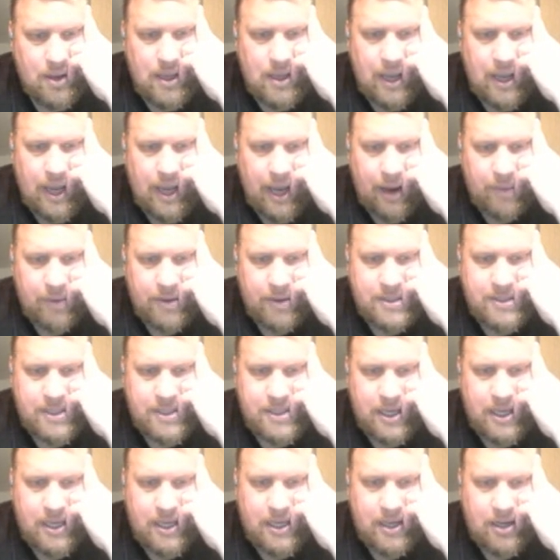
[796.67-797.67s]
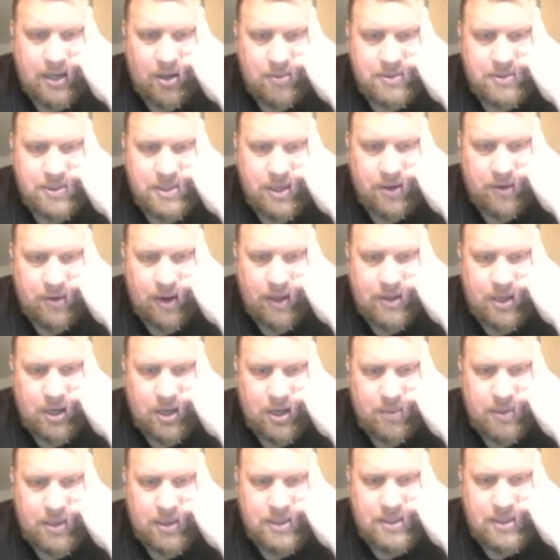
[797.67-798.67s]
And we see, you can almost see it right
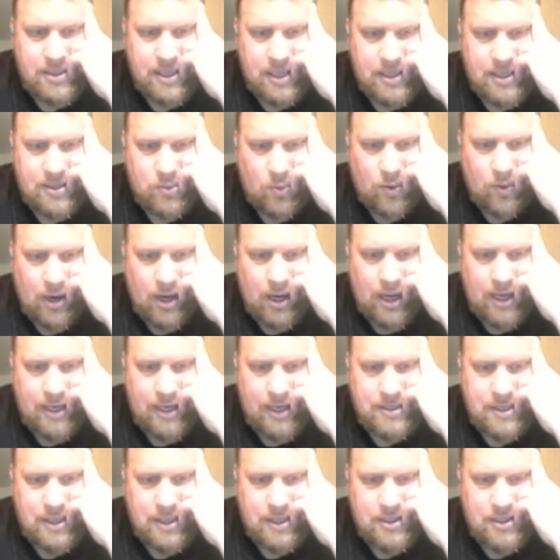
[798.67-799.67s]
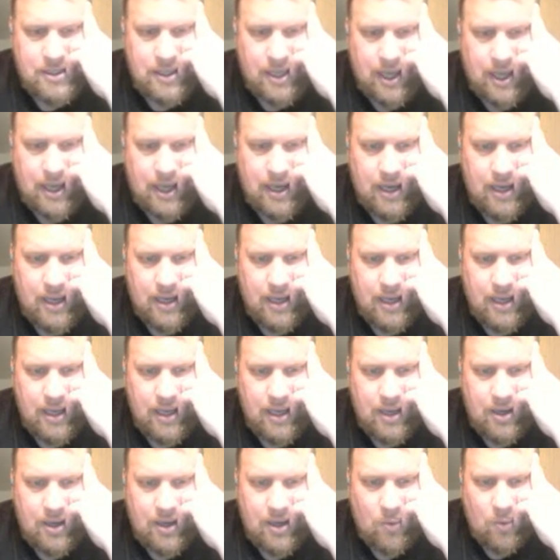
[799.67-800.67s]
there, but it says y such that
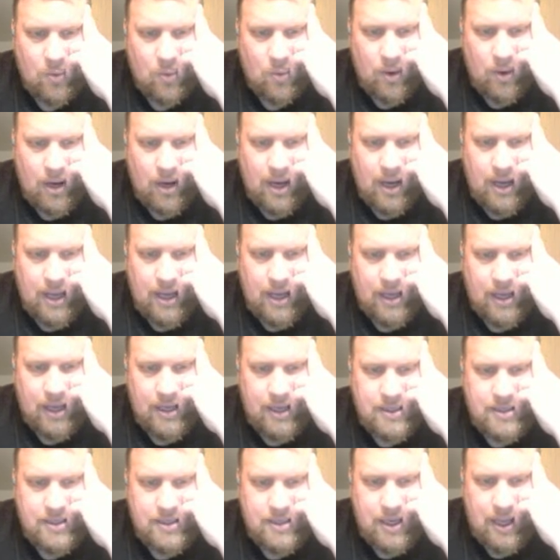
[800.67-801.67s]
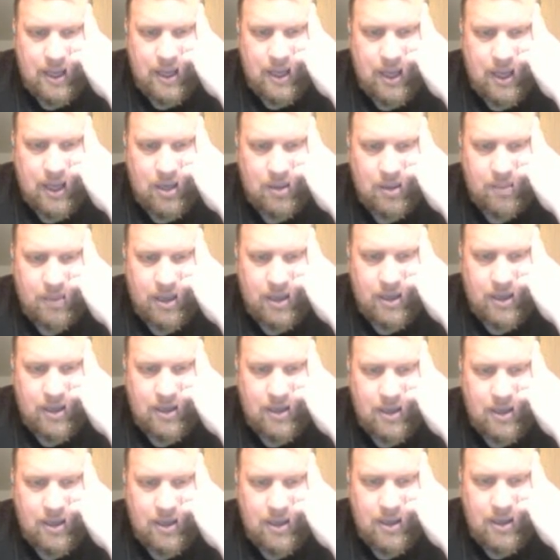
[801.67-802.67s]
y is an element
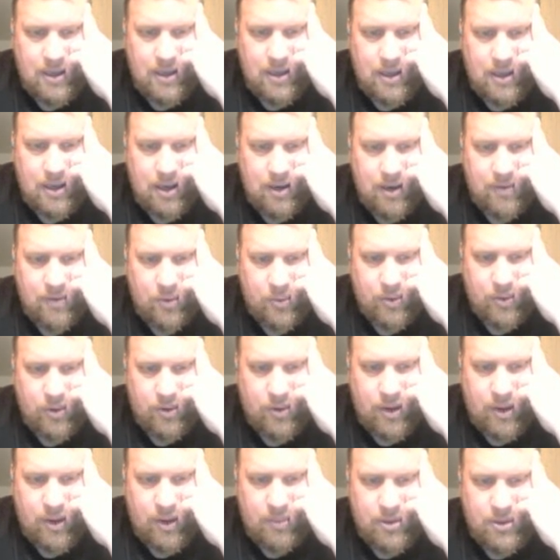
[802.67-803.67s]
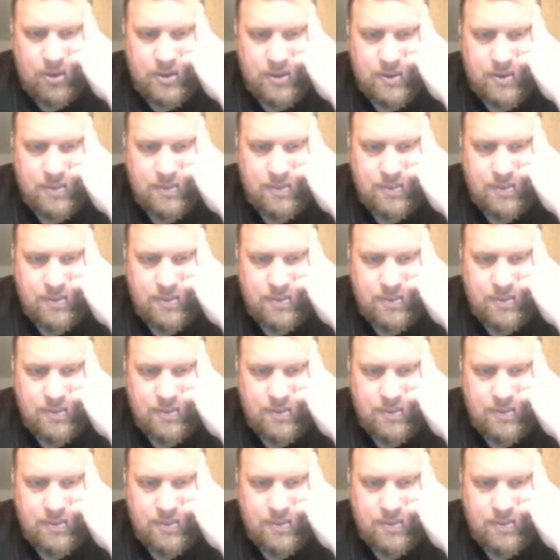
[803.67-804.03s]
of the real numbers.